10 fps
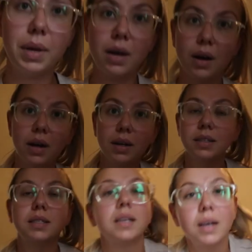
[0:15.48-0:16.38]

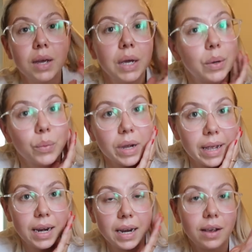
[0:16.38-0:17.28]
because we're
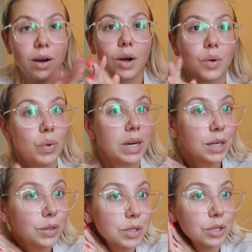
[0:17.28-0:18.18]
getting our
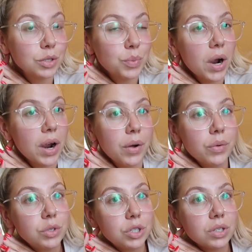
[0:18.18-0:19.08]
windows done
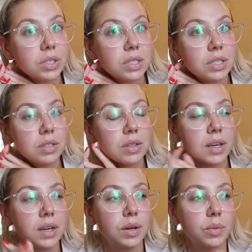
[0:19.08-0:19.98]
tomorrow, just
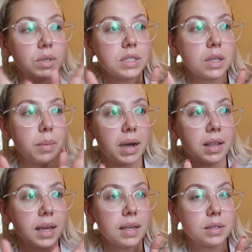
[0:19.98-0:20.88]
the ones on the back
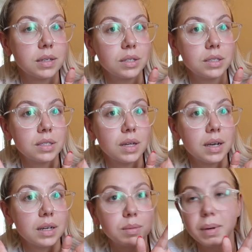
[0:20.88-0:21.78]
of the house, because
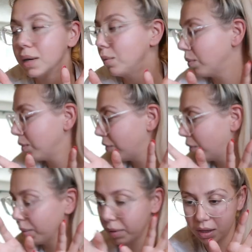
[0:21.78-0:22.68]
I explained
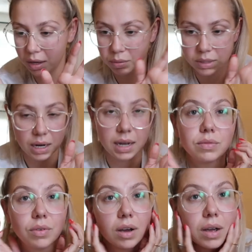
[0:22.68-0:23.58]
before, but I think it was the
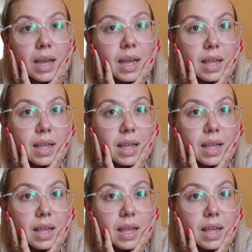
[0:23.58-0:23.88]
last vlog,